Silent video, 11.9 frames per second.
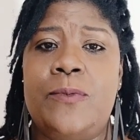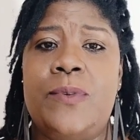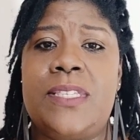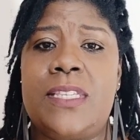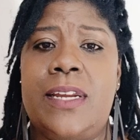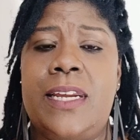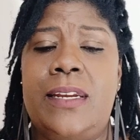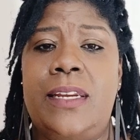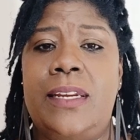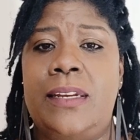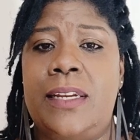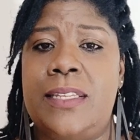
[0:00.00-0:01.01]
We started
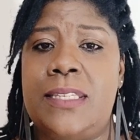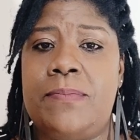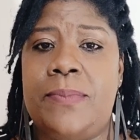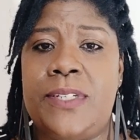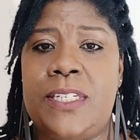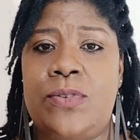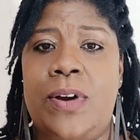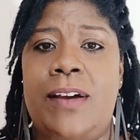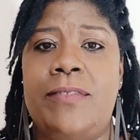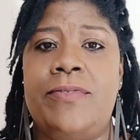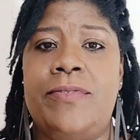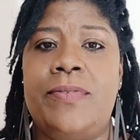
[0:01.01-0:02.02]
in particular